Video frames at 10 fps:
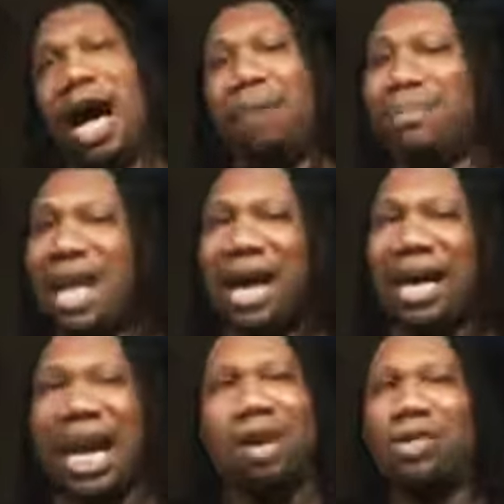I'm
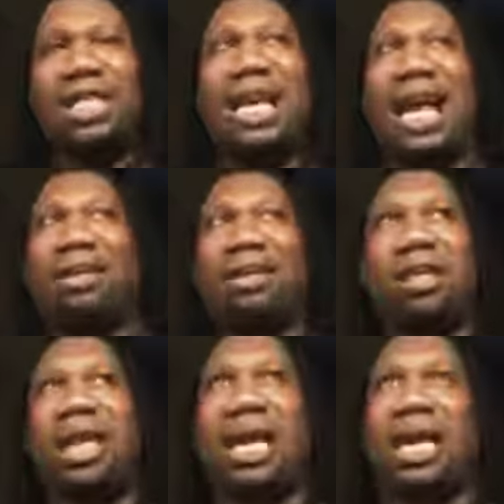not, and I don't say that
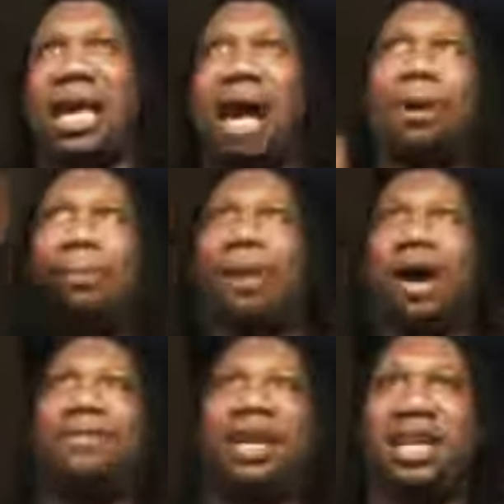like I'm
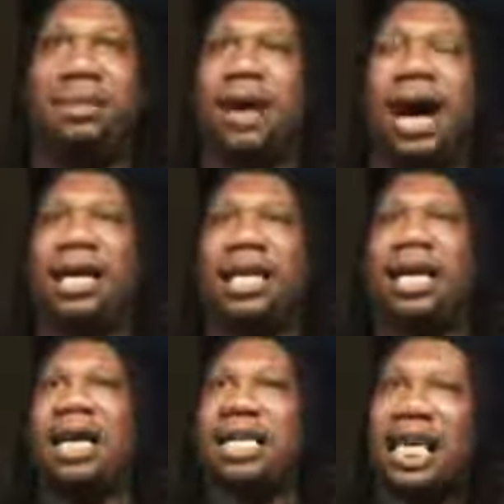above
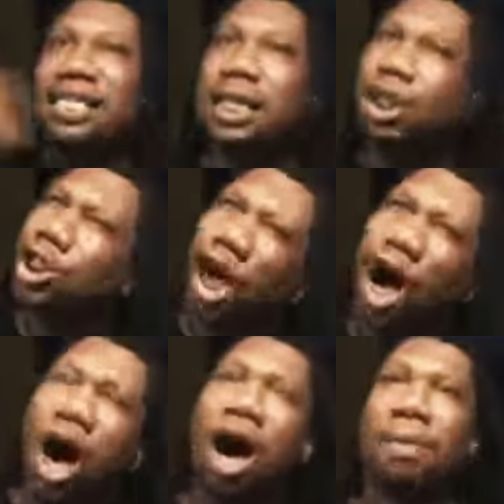anybody. That's a
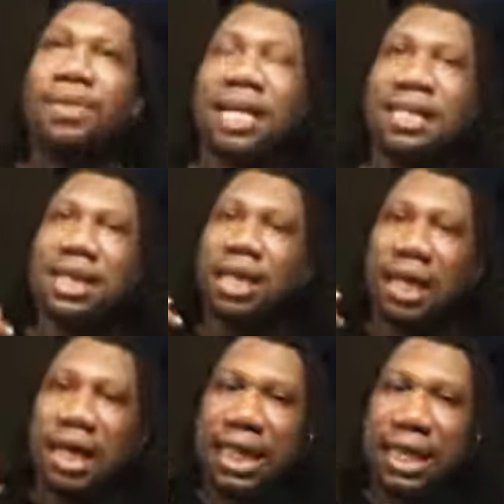job. That's a
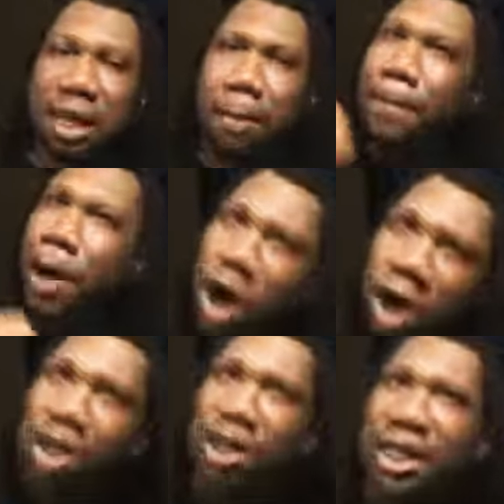that's a
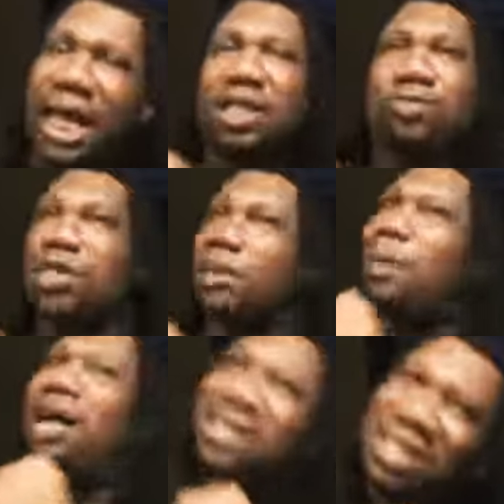burden. That's a
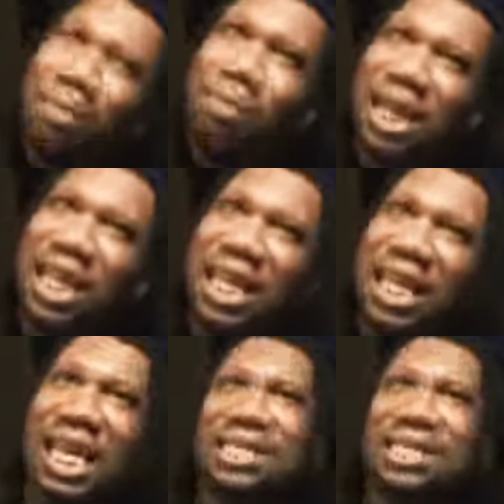responsibility.